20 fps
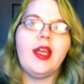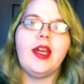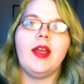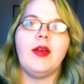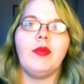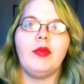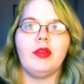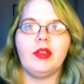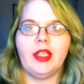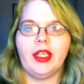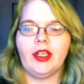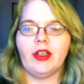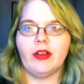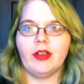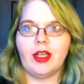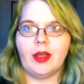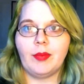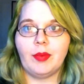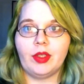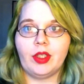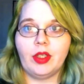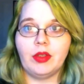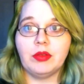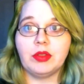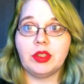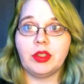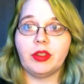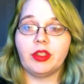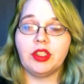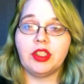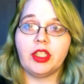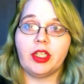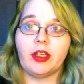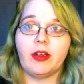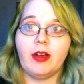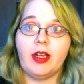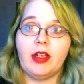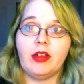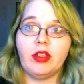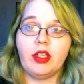and I will link her down below so you can
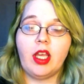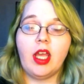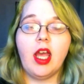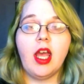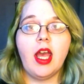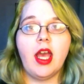check her out.